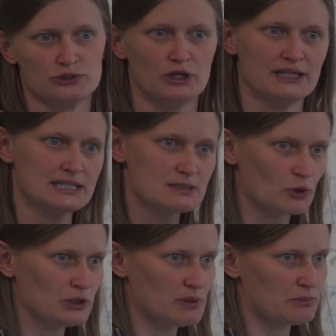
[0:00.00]
So at this
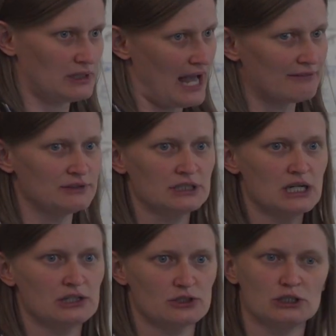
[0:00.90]
point, people haven't
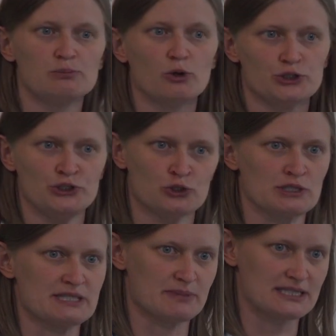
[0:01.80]
thought about
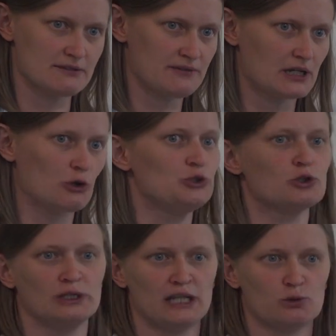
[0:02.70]
neurons specifically or
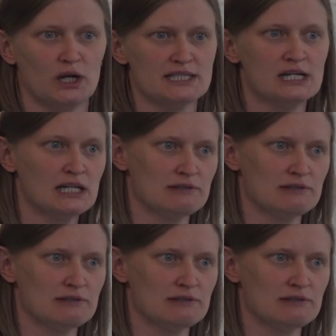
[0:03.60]
neural networks.